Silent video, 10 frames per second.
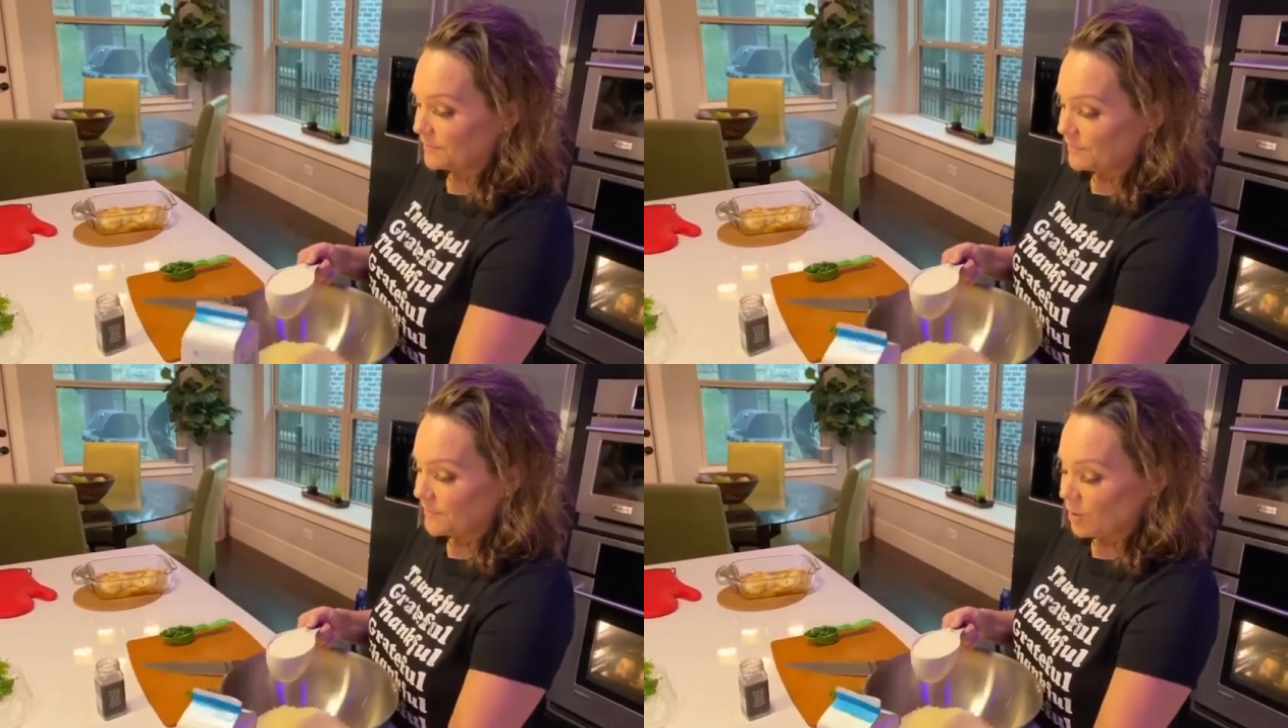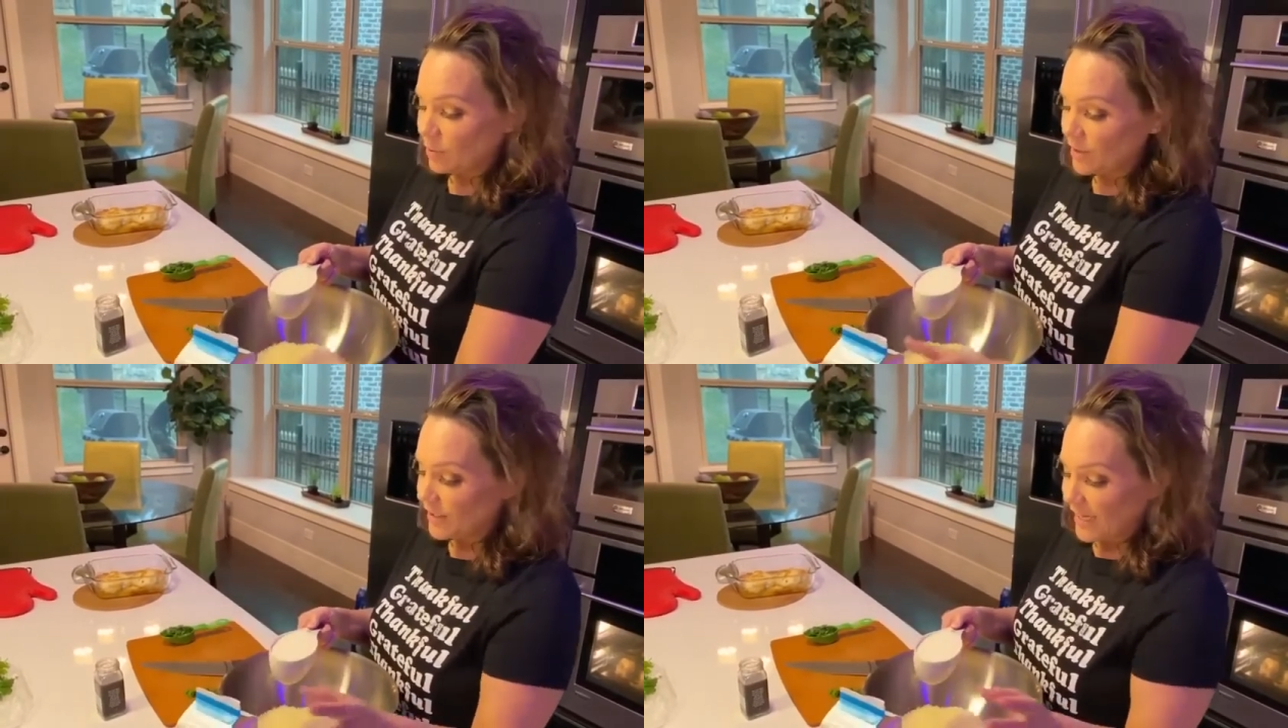Don't
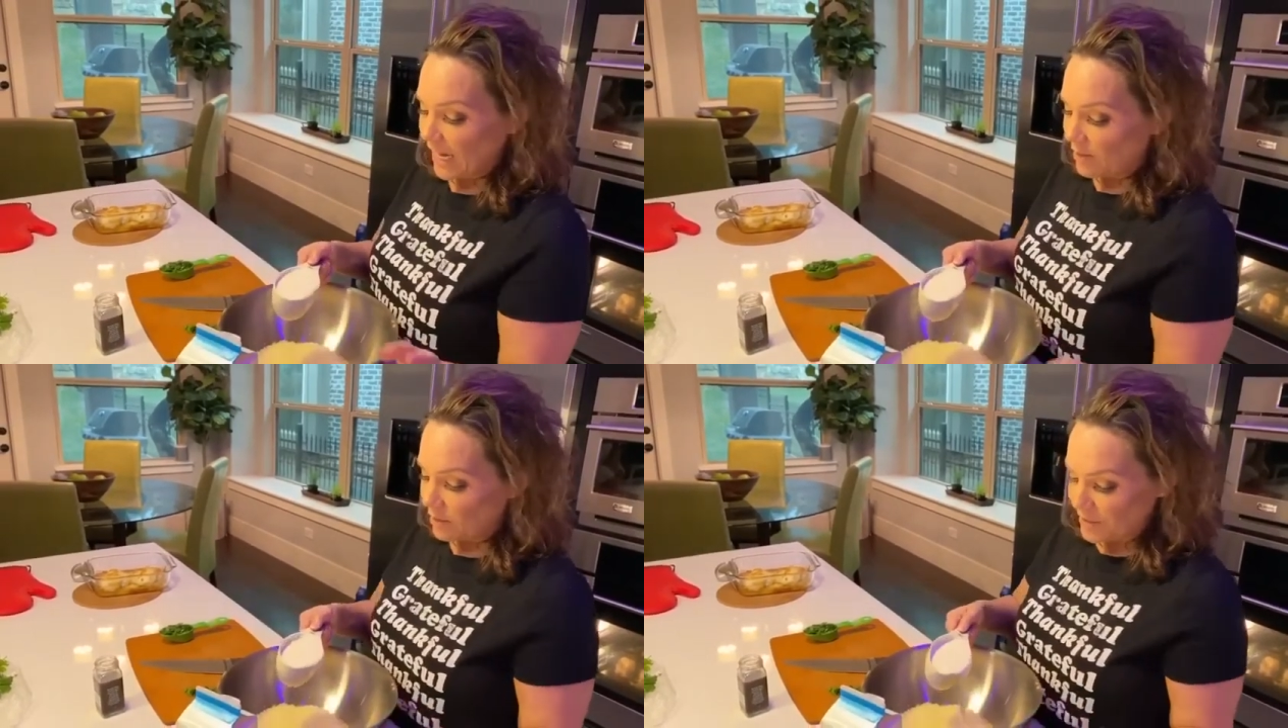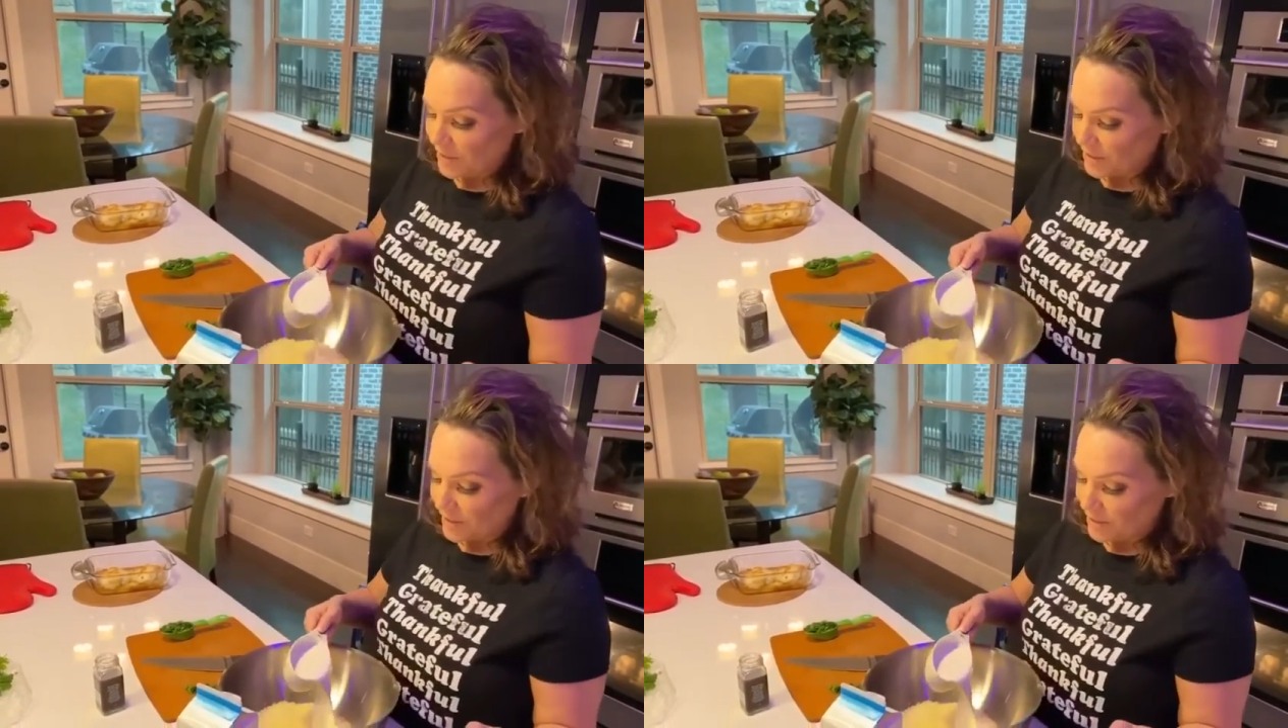look at the
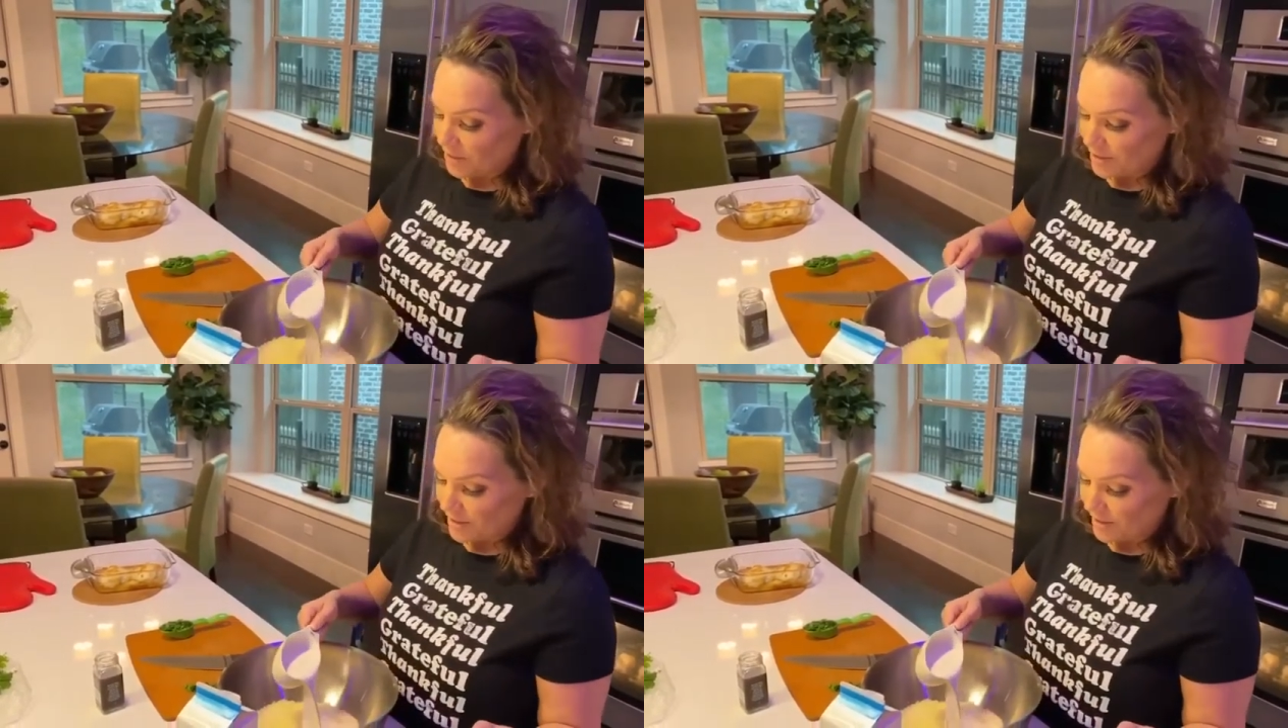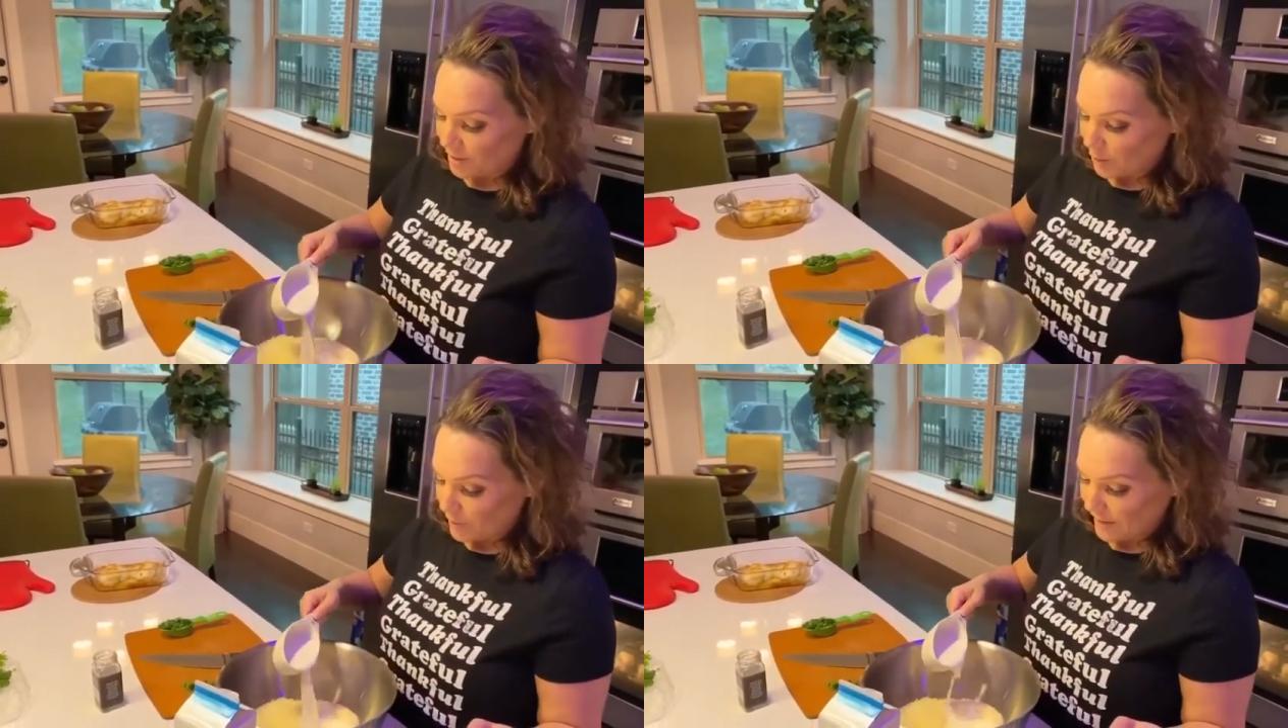calories, just
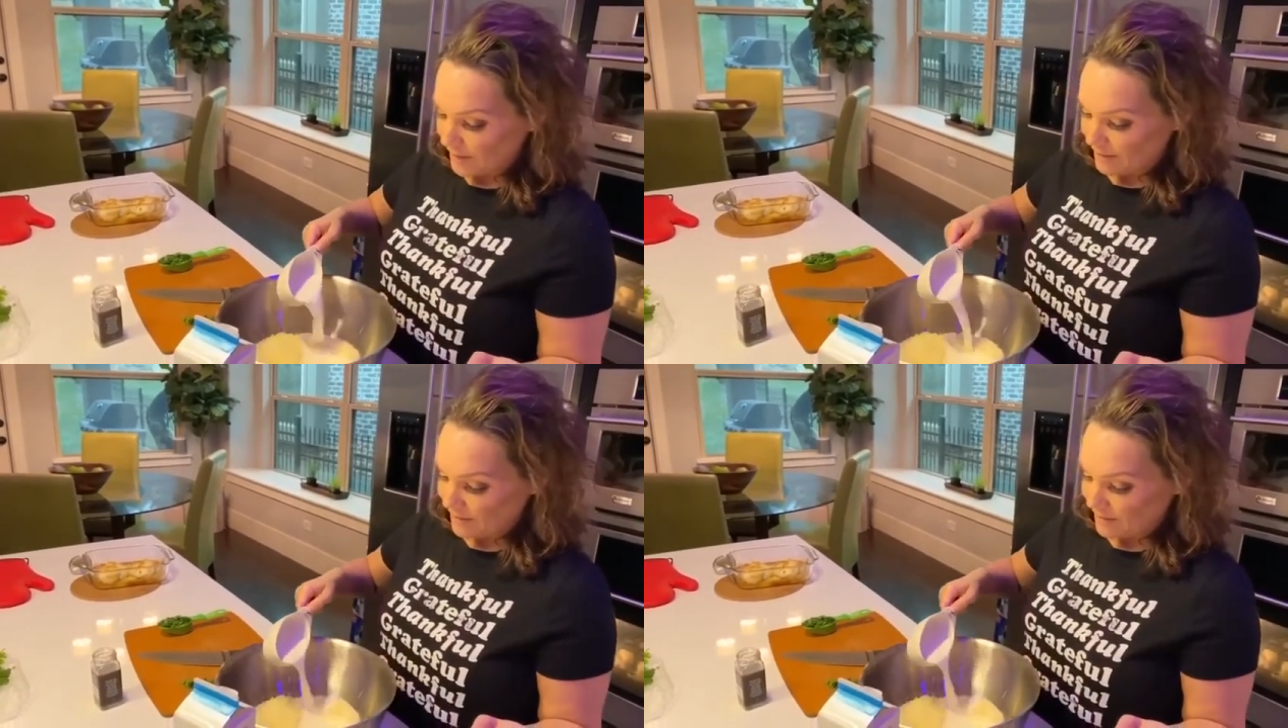use it